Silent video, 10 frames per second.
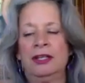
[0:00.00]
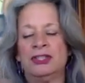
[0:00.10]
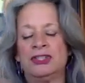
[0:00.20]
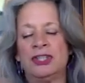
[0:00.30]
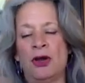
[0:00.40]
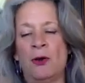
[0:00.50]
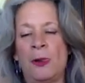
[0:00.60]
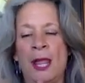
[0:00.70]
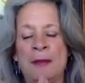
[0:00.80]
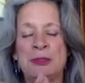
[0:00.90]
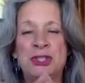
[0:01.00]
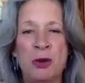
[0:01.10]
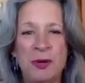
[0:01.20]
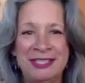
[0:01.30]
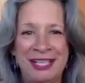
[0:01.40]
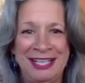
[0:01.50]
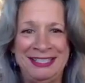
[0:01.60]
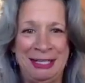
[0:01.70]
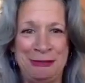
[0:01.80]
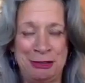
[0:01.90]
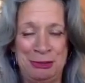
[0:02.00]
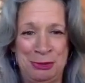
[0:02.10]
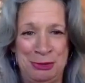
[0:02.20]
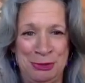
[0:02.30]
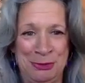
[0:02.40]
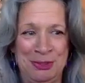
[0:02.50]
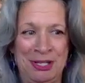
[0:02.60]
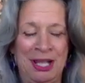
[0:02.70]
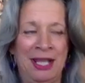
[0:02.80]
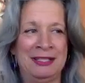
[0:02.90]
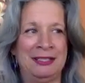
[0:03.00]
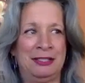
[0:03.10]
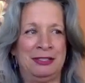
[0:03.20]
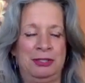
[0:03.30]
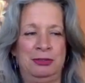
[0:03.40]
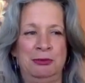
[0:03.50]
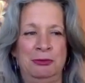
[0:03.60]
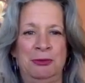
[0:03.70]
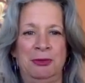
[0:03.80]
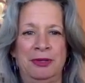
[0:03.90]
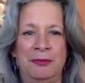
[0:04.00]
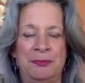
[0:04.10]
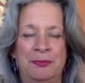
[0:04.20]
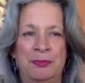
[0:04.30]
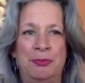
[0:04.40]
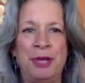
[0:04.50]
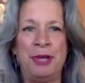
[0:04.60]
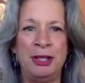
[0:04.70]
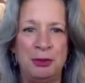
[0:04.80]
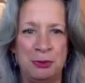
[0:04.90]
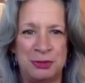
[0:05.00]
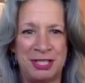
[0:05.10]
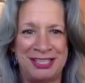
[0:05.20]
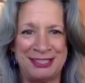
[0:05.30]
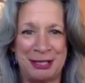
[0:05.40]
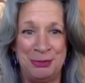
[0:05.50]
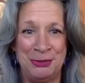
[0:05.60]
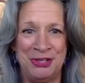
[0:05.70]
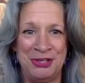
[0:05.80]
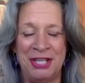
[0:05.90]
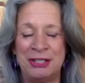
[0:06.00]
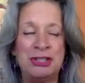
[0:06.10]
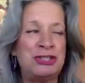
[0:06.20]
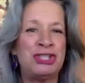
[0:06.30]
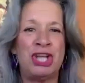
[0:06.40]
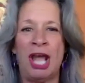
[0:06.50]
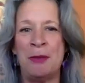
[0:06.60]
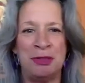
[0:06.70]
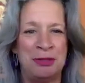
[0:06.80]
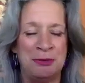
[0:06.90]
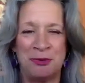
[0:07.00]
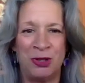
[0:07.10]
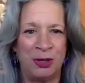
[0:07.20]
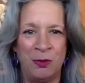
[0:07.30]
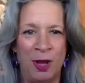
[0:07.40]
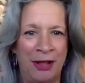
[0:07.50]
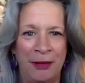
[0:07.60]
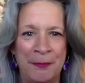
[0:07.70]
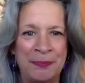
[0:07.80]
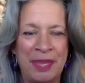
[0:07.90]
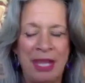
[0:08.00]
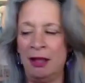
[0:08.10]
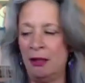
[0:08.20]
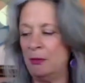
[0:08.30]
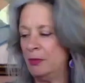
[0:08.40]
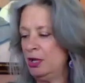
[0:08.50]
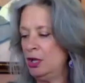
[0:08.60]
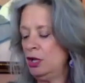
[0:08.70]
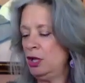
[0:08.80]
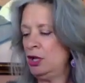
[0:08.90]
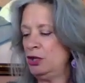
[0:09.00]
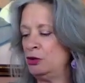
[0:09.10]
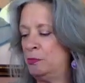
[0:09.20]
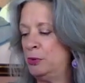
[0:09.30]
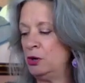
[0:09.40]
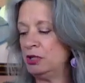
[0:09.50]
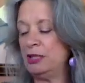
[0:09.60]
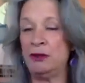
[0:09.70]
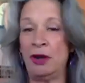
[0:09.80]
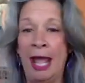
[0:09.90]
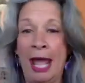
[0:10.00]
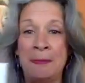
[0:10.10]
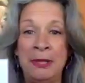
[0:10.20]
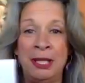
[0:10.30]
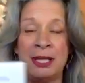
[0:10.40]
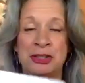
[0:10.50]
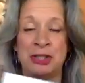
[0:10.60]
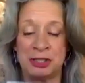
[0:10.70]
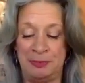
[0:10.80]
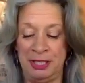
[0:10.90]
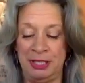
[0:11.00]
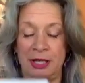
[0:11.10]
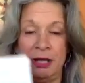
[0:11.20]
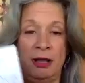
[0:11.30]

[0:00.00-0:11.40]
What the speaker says: So I'm so excited to introduce you and to bring you to this community and to just chat with you for a little while. Your book, Live Your Happy, has just been